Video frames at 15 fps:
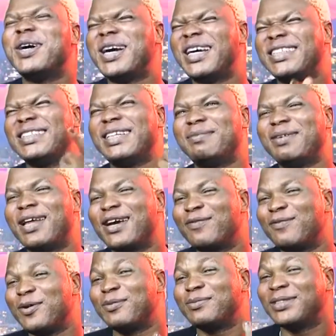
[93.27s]
and them like
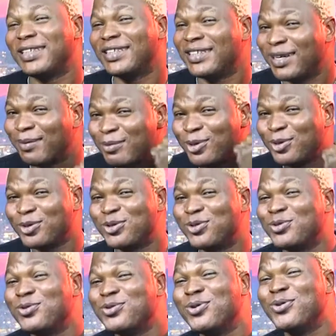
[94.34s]
form say them no
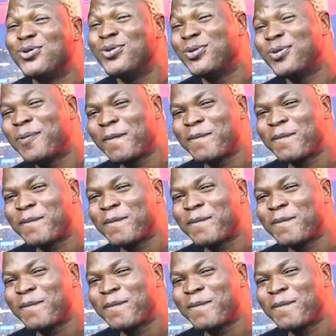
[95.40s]
to know.